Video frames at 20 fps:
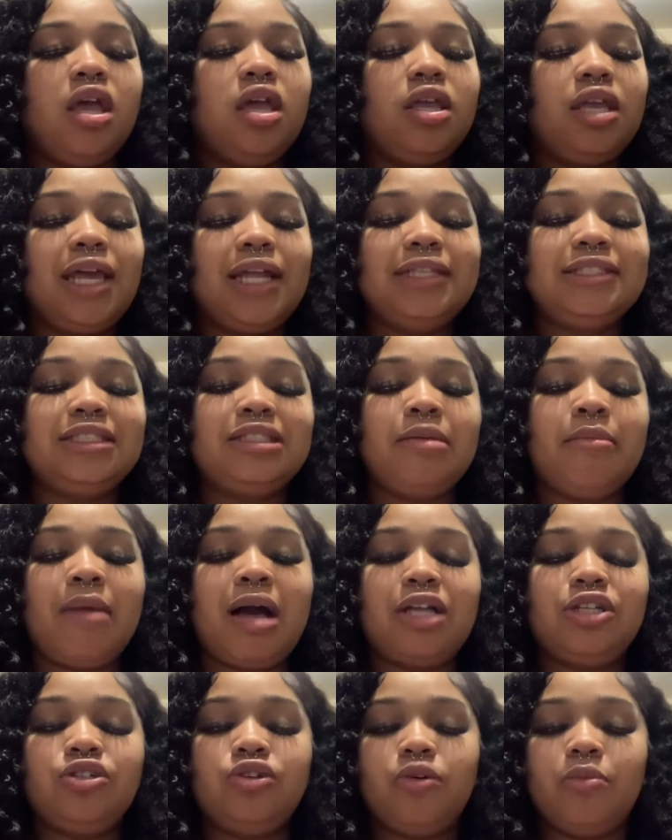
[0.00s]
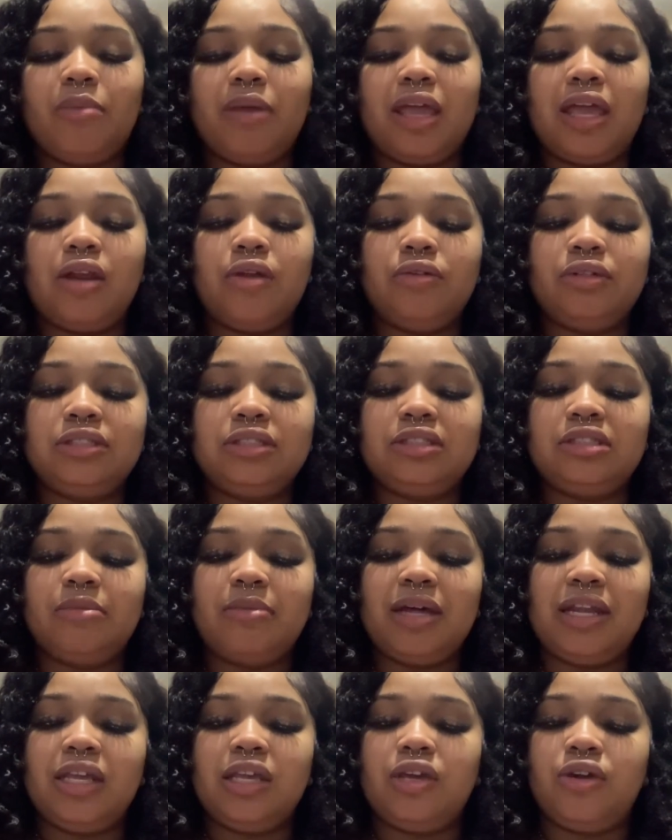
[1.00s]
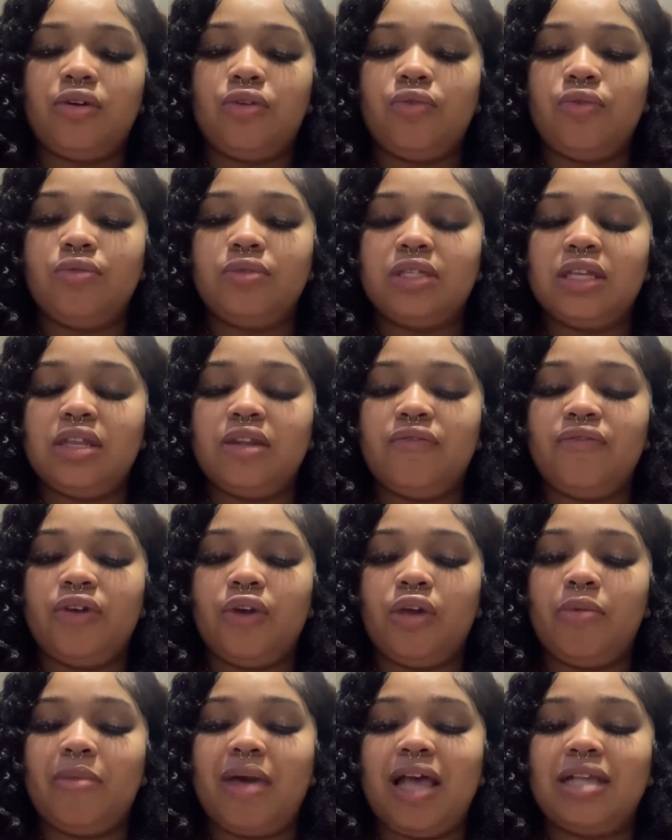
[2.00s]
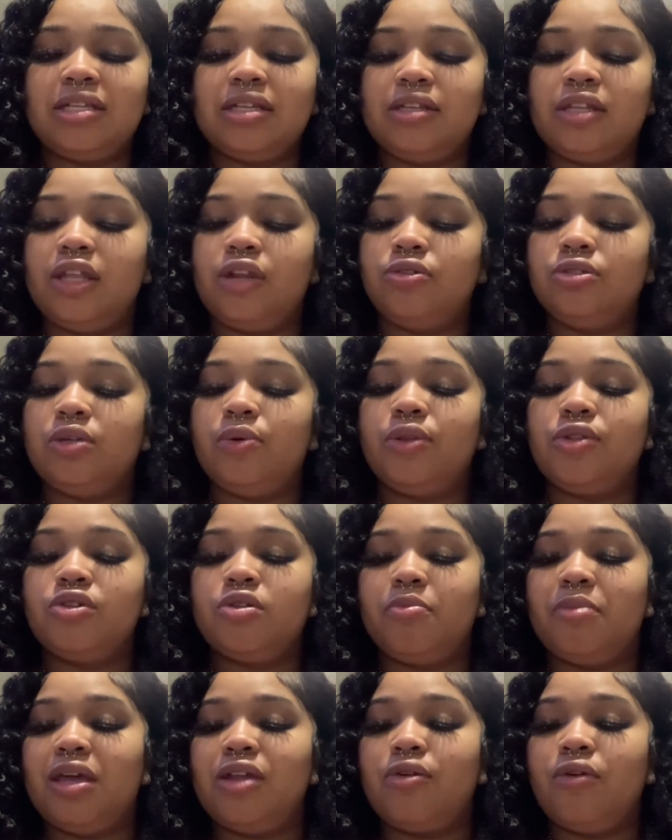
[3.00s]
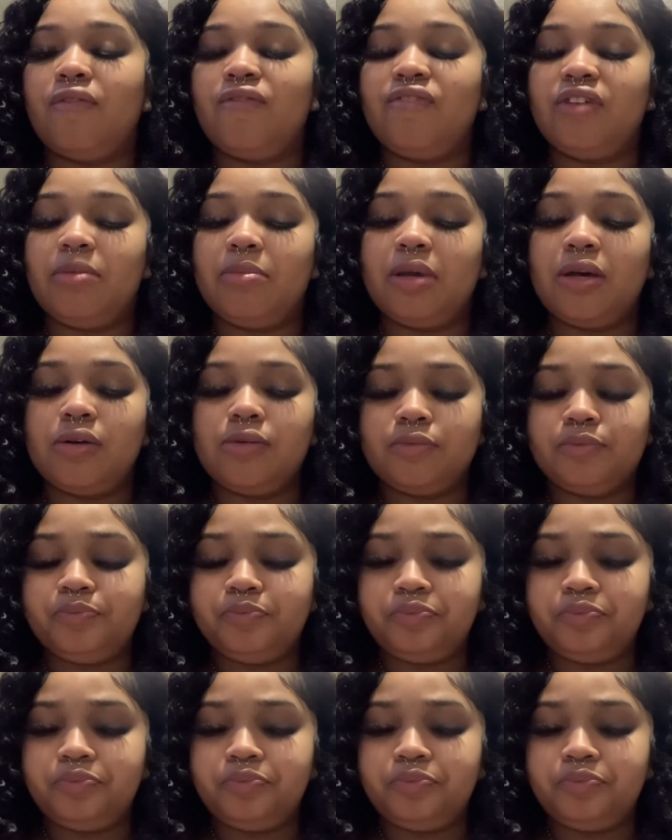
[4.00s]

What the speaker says: Yeah, this is a macho man. This is somebody here who's in a very masculine energy, whether it's a man or a female.